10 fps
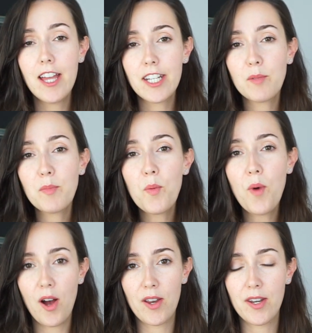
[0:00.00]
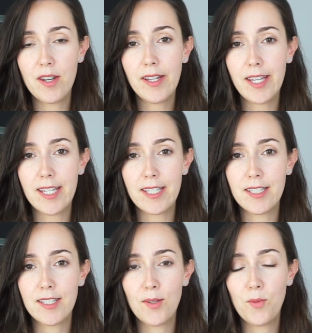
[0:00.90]
Number one
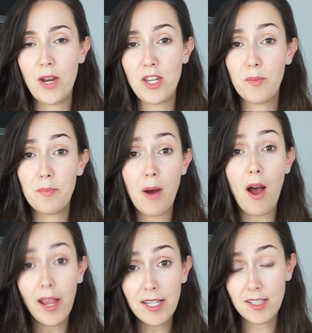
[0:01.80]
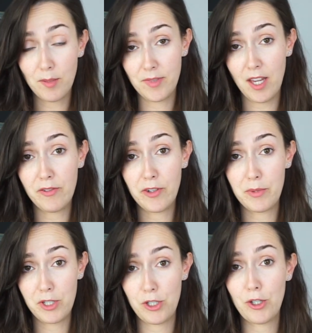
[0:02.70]
is when you buy something from a
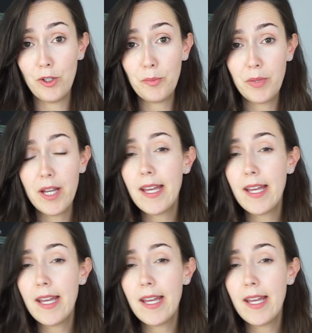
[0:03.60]
shop,